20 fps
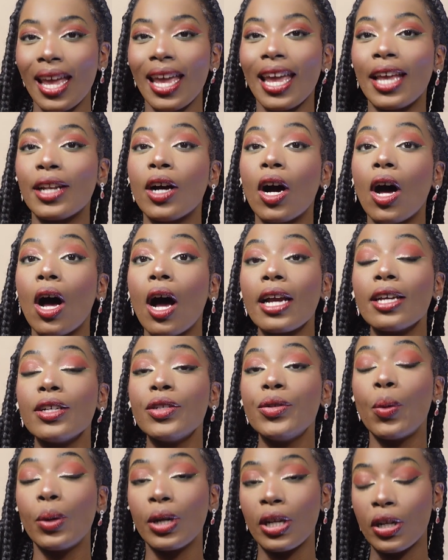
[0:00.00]
in
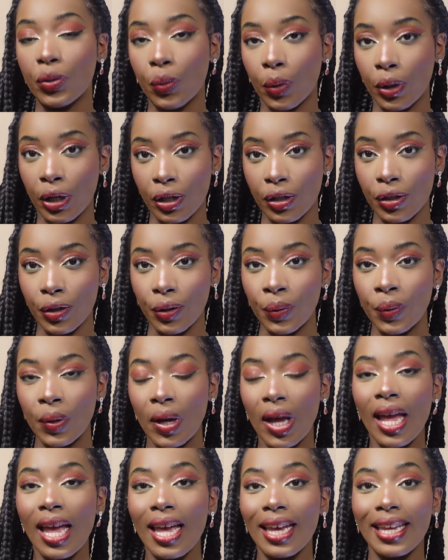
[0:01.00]
August 2022,
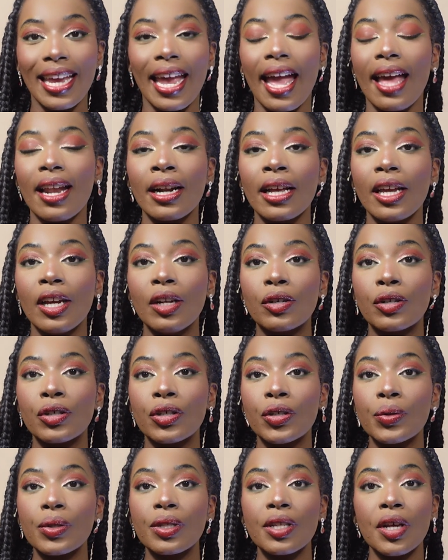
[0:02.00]
Canada
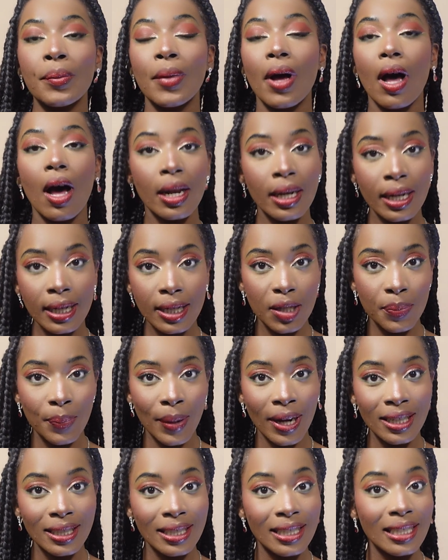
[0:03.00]
introduced some
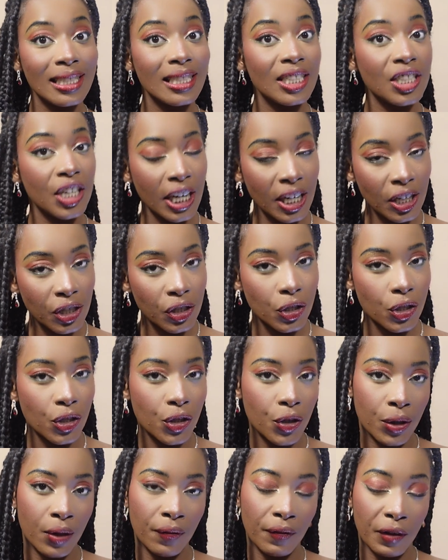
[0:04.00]
unexpected changes
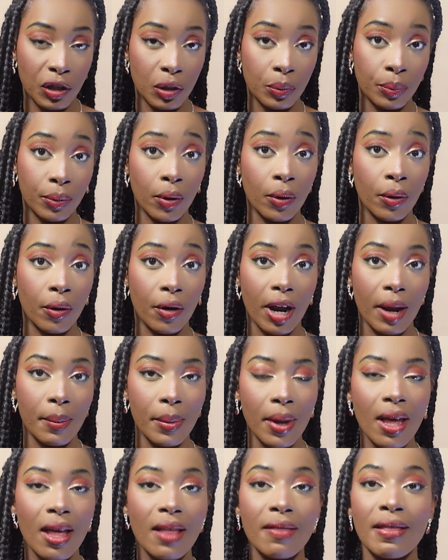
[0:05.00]
to the visa program
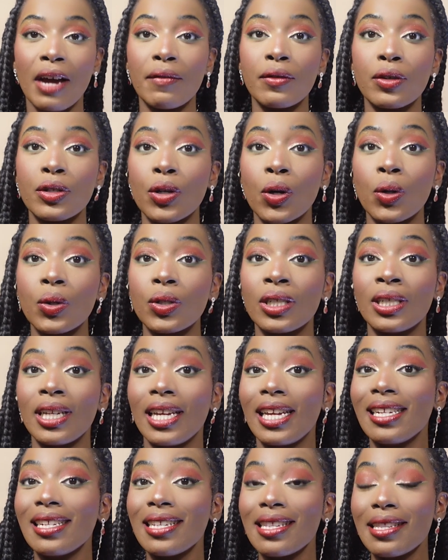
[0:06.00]
that resulted
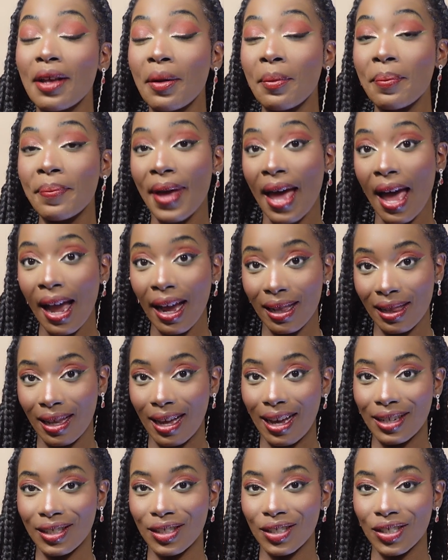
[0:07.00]
in some
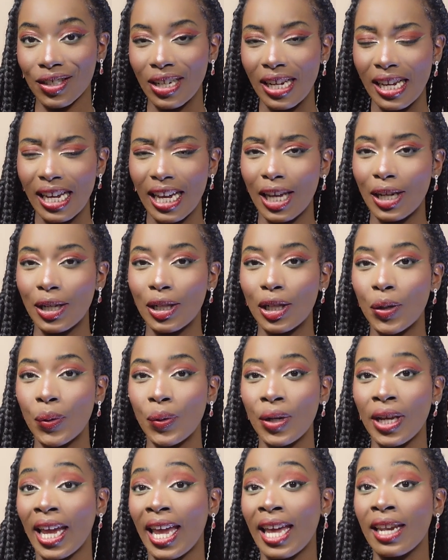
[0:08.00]
backlash
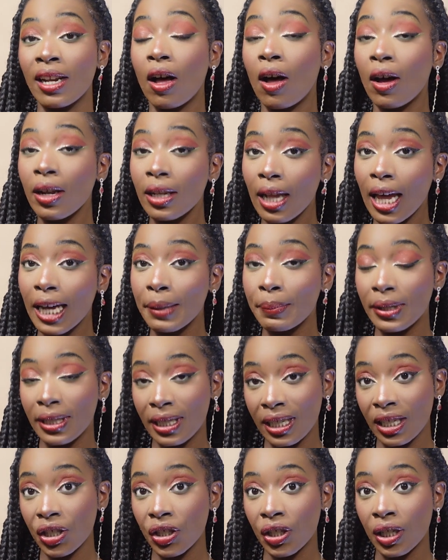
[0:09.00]
including an online
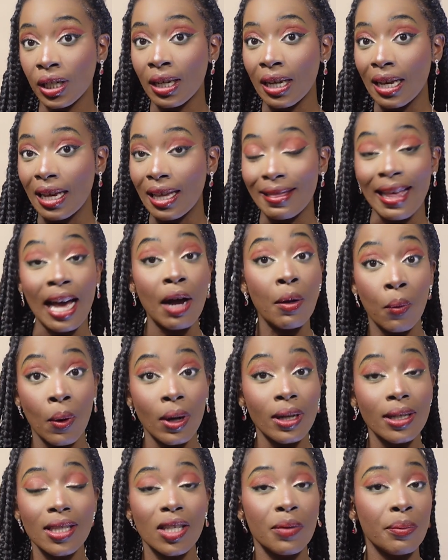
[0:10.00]
petition that
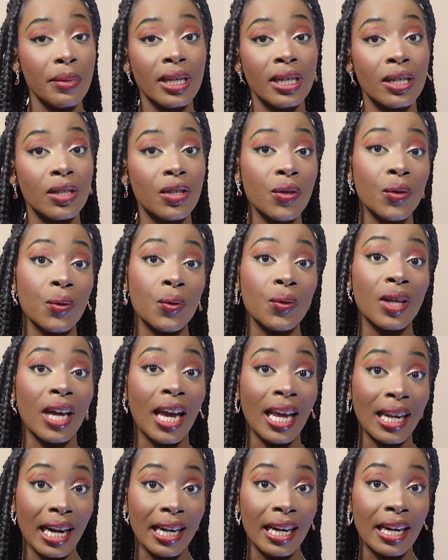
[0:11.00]
was submitted to the
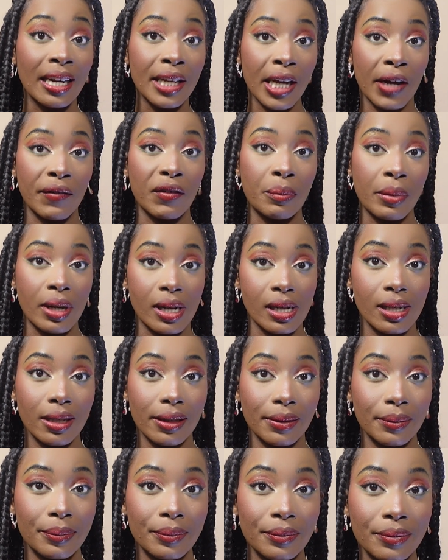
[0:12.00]
Canadian government.